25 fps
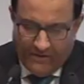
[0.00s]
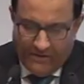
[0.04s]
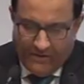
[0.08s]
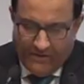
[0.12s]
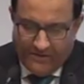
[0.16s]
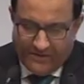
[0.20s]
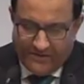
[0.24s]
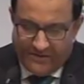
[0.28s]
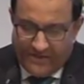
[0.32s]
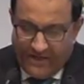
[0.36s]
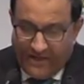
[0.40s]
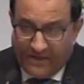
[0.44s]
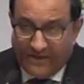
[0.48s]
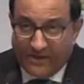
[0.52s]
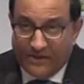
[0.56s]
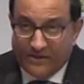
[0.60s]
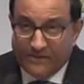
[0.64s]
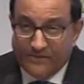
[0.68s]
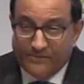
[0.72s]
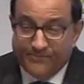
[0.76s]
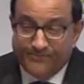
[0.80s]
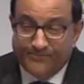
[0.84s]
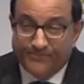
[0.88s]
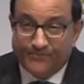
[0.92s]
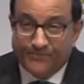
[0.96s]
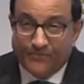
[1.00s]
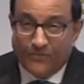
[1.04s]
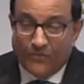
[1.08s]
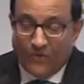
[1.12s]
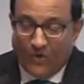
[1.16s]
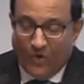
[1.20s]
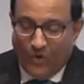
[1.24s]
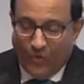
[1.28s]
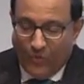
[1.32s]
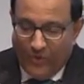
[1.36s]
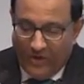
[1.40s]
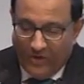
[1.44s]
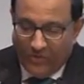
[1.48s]
Second,
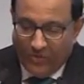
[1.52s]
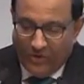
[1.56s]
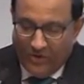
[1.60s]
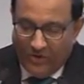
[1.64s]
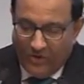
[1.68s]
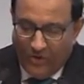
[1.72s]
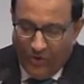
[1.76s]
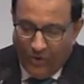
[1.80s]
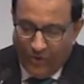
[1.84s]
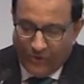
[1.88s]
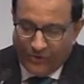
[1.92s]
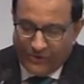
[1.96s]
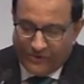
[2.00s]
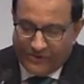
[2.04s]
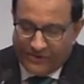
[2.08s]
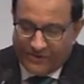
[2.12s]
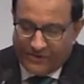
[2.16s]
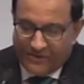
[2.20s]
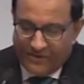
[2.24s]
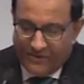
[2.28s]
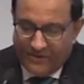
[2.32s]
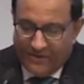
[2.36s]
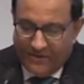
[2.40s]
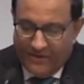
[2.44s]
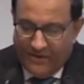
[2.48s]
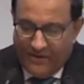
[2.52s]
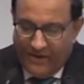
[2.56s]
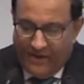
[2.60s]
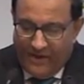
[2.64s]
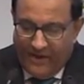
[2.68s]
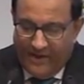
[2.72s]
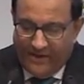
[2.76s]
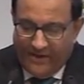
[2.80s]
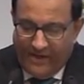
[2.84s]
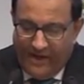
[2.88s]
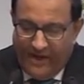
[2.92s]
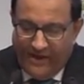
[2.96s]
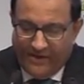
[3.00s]
we will host
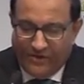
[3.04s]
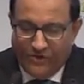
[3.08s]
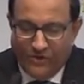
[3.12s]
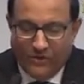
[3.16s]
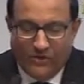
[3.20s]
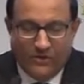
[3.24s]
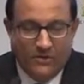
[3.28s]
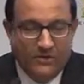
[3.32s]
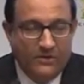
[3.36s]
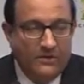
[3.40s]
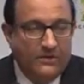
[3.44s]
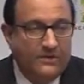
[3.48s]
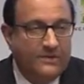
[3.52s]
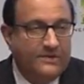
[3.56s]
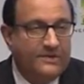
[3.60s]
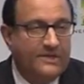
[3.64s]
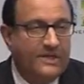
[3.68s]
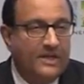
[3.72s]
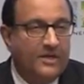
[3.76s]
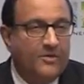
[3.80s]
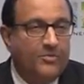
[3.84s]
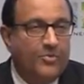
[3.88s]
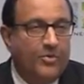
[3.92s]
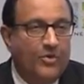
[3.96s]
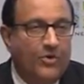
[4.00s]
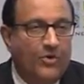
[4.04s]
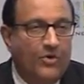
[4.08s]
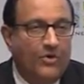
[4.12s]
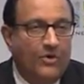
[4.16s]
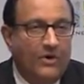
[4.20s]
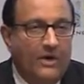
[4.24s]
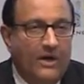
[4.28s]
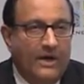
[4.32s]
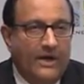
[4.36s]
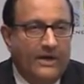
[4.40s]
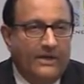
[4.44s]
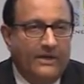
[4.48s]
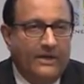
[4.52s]
an annual Singapore
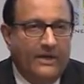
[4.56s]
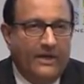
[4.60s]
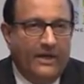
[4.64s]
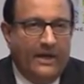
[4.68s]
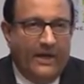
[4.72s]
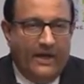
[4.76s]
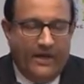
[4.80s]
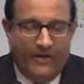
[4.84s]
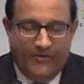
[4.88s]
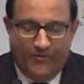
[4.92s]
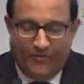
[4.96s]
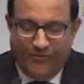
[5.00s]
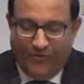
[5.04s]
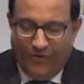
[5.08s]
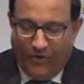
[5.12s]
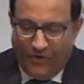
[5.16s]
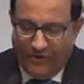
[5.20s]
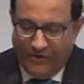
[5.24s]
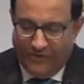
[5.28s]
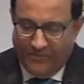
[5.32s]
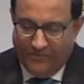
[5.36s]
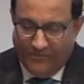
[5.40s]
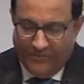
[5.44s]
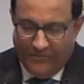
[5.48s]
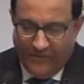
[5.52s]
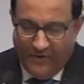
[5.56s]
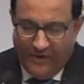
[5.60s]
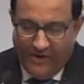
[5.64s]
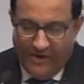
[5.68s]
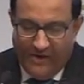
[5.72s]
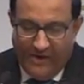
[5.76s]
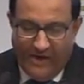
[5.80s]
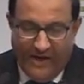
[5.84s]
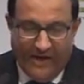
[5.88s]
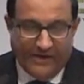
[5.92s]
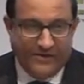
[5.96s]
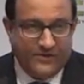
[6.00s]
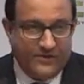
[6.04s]
IEA Forum
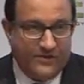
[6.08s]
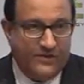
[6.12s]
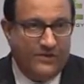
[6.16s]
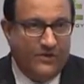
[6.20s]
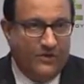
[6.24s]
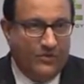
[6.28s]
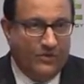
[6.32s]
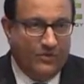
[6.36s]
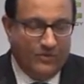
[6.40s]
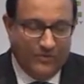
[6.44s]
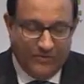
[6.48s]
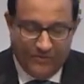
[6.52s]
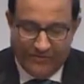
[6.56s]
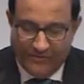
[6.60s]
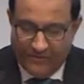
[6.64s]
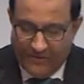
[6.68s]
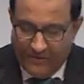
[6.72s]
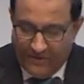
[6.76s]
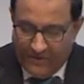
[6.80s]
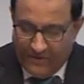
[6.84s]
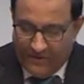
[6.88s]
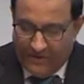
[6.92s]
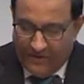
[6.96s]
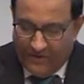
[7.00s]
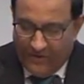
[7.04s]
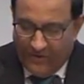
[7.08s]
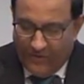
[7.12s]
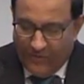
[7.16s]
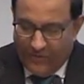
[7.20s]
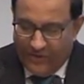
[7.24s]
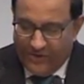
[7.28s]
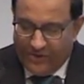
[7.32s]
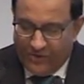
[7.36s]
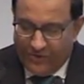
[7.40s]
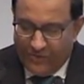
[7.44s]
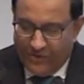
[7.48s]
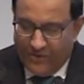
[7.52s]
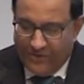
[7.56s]
at SIEW,
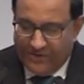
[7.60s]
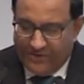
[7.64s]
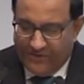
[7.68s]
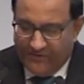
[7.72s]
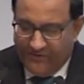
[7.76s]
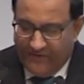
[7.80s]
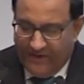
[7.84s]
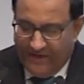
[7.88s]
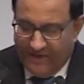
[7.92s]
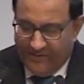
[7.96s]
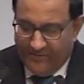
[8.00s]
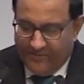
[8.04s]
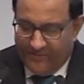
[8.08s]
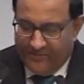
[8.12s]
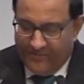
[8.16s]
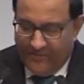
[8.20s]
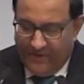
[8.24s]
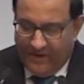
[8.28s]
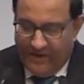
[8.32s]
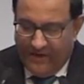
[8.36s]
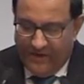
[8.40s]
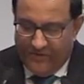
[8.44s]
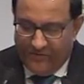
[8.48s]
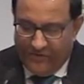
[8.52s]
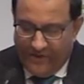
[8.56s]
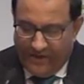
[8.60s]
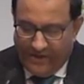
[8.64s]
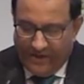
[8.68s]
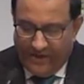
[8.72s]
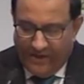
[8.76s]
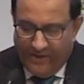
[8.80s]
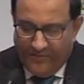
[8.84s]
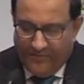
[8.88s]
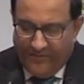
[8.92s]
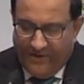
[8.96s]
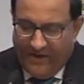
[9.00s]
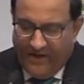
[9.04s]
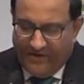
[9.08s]
which will develop a regular
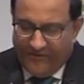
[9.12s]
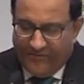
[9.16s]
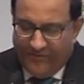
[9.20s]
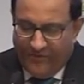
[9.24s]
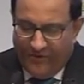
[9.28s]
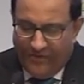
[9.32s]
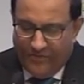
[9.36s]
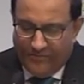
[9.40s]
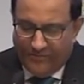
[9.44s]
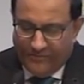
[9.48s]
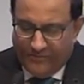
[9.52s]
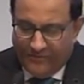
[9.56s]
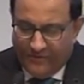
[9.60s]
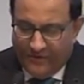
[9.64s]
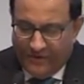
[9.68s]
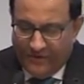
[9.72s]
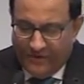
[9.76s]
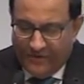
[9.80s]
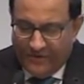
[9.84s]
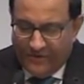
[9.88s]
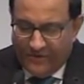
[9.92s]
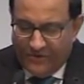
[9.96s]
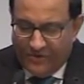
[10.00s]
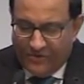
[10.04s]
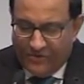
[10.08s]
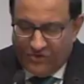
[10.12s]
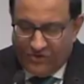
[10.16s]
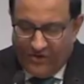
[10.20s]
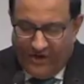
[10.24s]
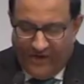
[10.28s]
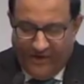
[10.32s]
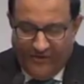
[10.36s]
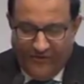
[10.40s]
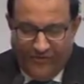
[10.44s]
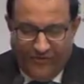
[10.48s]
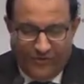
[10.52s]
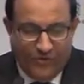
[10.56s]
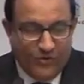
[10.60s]
platform to
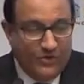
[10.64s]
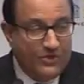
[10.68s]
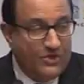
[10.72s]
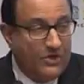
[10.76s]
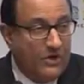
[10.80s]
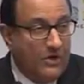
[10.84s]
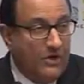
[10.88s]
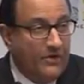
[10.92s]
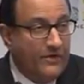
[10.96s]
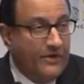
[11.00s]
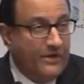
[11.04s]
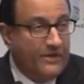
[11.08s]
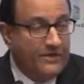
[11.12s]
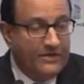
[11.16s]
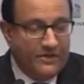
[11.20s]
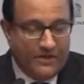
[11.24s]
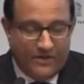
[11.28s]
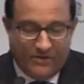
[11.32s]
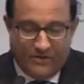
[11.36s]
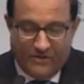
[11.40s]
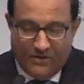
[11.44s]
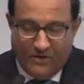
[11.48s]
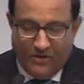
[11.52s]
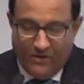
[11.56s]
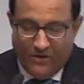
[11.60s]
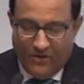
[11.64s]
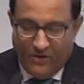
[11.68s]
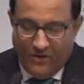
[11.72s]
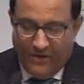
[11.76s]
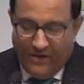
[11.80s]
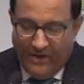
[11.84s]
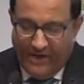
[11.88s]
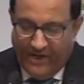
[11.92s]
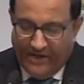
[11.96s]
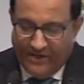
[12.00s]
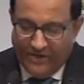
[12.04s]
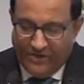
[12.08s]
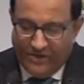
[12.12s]
drive future-oriented
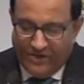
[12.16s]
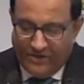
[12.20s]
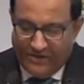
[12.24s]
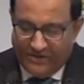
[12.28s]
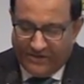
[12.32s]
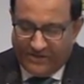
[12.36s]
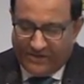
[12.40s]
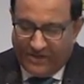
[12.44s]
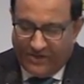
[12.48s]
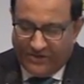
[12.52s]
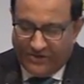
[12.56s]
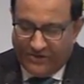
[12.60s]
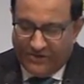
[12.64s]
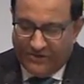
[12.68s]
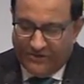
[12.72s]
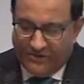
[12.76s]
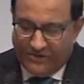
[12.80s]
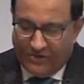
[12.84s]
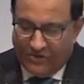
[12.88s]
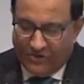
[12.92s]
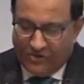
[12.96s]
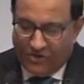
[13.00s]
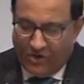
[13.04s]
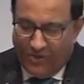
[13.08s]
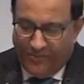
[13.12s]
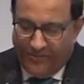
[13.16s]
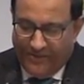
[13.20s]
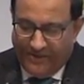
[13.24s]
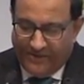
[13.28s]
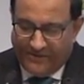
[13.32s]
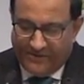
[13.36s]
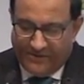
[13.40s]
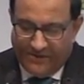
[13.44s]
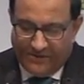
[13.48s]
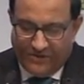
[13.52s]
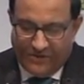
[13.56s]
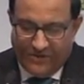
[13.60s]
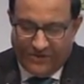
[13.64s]
energy discussions on topics
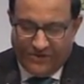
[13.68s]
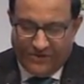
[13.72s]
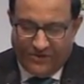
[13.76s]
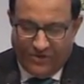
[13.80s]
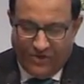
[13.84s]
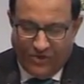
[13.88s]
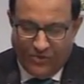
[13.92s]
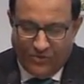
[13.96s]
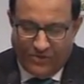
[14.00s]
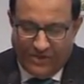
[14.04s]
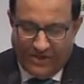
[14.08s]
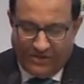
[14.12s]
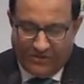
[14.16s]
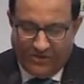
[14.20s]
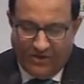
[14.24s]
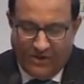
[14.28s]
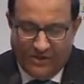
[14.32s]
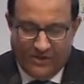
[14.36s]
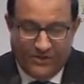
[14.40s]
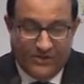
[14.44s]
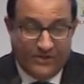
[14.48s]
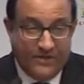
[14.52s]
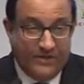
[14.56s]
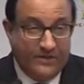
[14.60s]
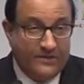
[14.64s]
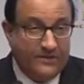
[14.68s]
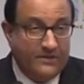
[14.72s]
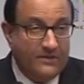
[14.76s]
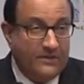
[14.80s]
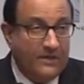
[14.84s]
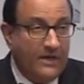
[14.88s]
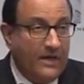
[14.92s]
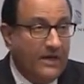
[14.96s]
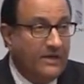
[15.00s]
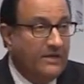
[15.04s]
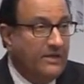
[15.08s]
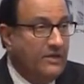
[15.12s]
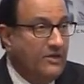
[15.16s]
such as new technologies
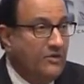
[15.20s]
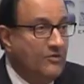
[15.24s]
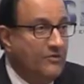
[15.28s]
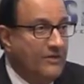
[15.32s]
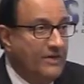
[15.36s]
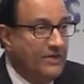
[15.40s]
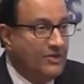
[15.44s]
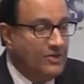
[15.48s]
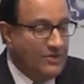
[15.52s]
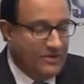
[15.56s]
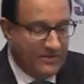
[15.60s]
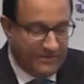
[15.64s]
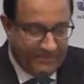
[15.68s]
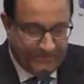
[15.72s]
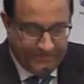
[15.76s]
and innovation.